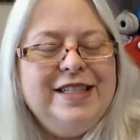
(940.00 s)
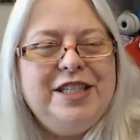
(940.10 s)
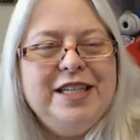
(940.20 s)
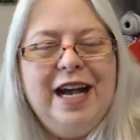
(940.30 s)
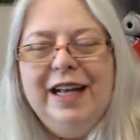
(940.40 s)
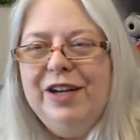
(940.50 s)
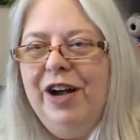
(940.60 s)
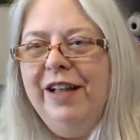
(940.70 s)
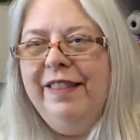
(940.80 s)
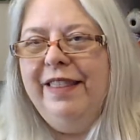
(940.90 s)
She got
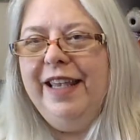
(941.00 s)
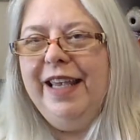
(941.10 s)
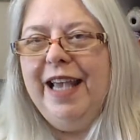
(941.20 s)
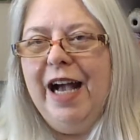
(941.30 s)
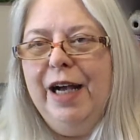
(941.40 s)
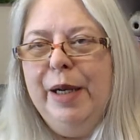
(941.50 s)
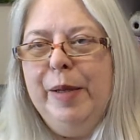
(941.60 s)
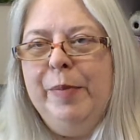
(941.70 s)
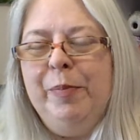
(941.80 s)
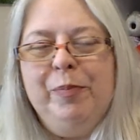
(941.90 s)
on the
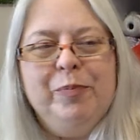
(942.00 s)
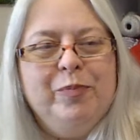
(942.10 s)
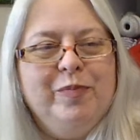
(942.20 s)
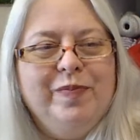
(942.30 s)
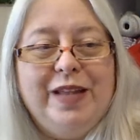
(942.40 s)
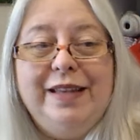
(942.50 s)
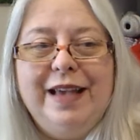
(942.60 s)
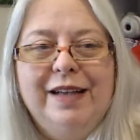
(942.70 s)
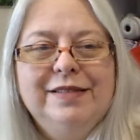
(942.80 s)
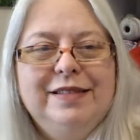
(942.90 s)

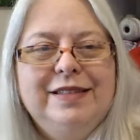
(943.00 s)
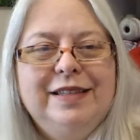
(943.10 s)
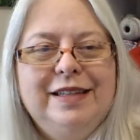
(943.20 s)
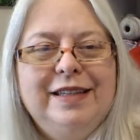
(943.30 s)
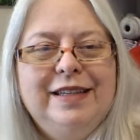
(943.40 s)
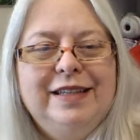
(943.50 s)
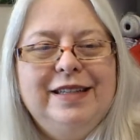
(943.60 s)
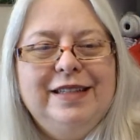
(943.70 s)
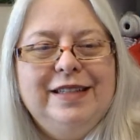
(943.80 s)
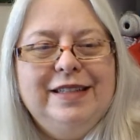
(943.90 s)
yeah,
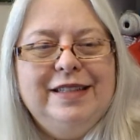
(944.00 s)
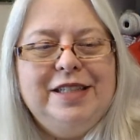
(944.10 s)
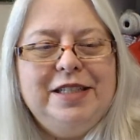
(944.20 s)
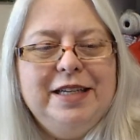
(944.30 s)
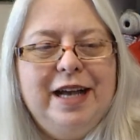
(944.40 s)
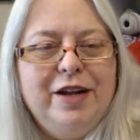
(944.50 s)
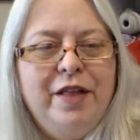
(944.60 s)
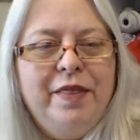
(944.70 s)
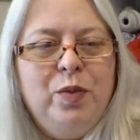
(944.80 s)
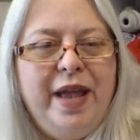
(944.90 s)
she got
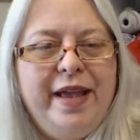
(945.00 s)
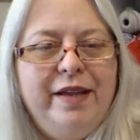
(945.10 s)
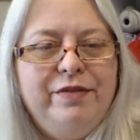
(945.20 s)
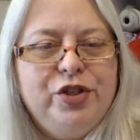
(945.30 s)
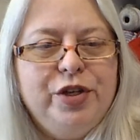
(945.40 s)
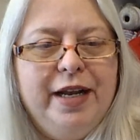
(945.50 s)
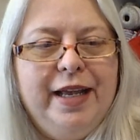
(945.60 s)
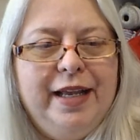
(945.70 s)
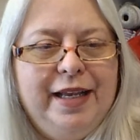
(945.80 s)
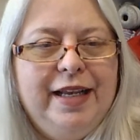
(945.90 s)
on the wave
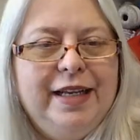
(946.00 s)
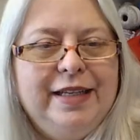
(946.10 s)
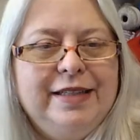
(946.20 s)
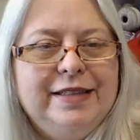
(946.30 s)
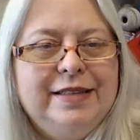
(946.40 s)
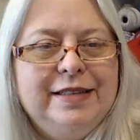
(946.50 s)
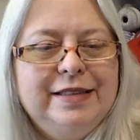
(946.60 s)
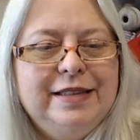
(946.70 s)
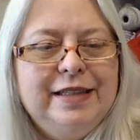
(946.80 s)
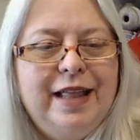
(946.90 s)
train,
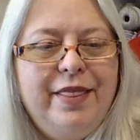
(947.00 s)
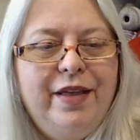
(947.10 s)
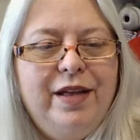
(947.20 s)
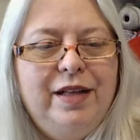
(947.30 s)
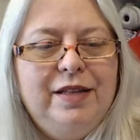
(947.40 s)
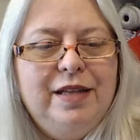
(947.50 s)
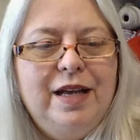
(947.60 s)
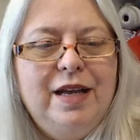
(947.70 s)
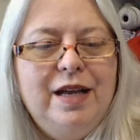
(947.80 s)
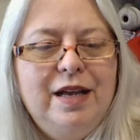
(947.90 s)
the
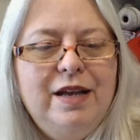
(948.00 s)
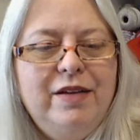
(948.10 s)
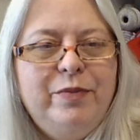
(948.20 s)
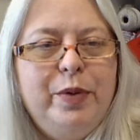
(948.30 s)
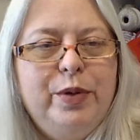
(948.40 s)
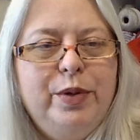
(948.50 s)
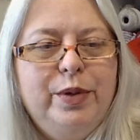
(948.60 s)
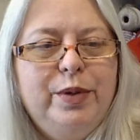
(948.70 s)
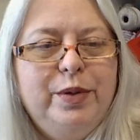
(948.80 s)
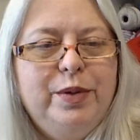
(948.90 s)
love
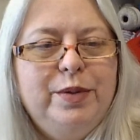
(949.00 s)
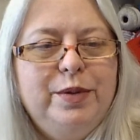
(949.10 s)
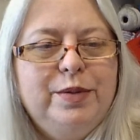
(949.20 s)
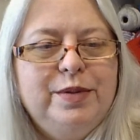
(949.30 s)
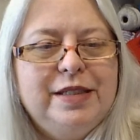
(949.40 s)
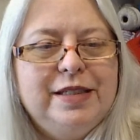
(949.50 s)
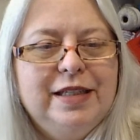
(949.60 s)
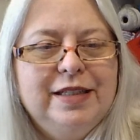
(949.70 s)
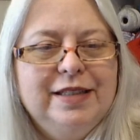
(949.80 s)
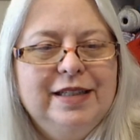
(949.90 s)
boat.